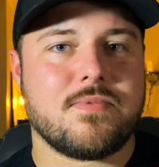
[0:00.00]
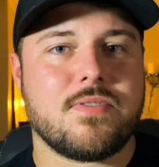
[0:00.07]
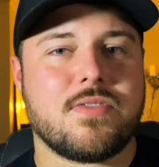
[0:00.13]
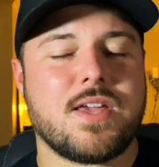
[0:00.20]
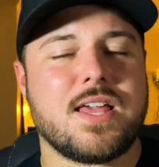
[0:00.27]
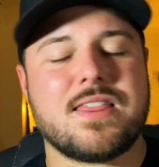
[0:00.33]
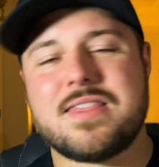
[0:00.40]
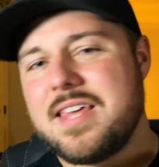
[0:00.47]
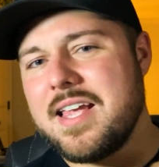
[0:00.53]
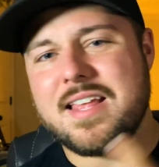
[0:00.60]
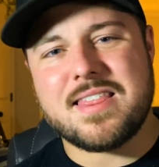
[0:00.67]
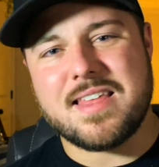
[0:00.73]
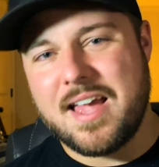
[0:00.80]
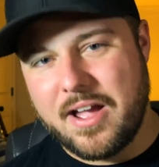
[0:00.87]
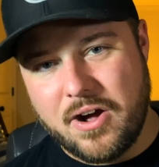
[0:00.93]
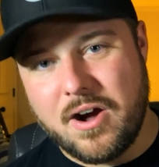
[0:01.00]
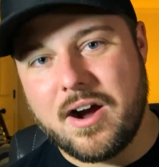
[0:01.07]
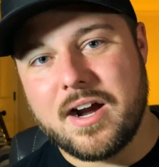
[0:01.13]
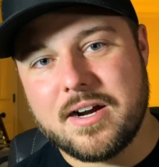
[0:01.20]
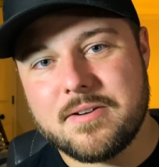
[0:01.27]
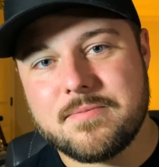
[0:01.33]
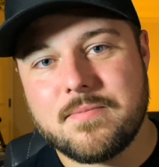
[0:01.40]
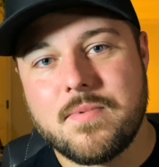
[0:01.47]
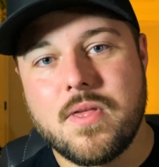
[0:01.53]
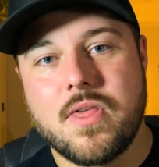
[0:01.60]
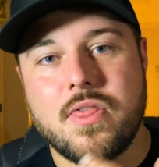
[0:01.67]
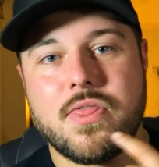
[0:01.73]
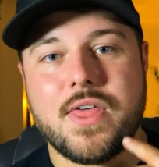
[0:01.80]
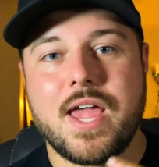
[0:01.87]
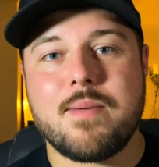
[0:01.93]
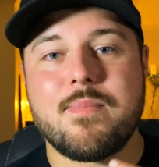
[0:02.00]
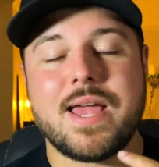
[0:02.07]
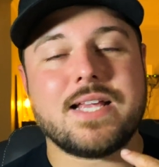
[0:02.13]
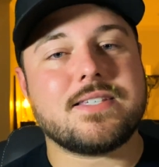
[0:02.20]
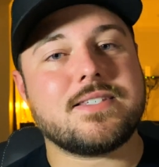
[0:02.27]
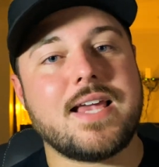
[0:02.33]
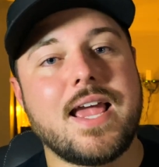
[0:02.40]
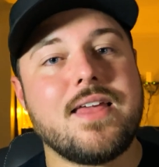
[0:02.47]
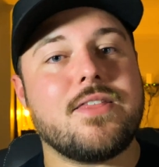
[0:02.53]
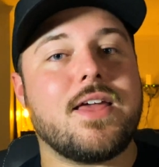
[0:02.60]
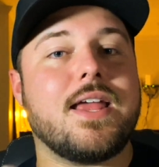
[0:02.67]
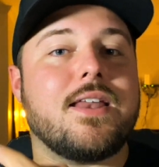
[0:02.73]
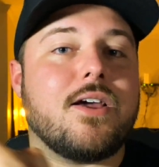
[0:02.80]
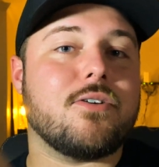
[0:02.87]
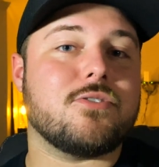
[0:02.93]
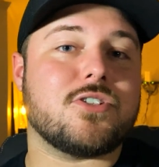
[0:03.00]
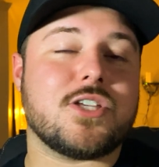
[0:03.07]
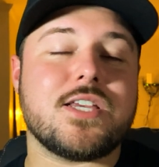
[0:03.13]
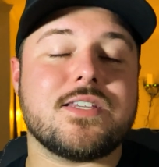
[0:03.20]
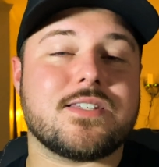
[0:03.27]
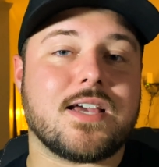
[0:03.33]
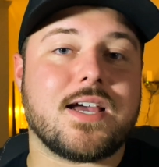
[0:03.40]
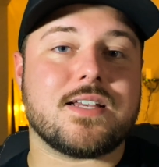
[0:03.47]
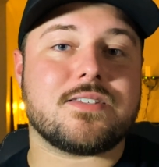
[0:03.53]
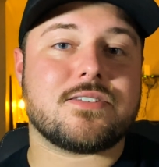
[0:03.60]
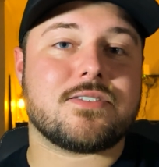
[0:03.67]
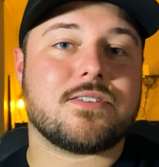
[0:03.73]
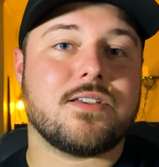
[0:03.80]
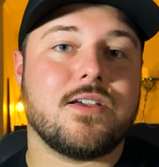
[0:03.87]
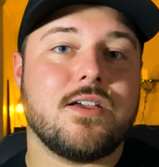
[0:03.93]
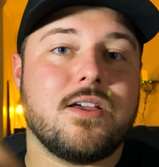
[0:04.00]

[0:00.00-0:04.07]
They think they are. They may say they know Jesus,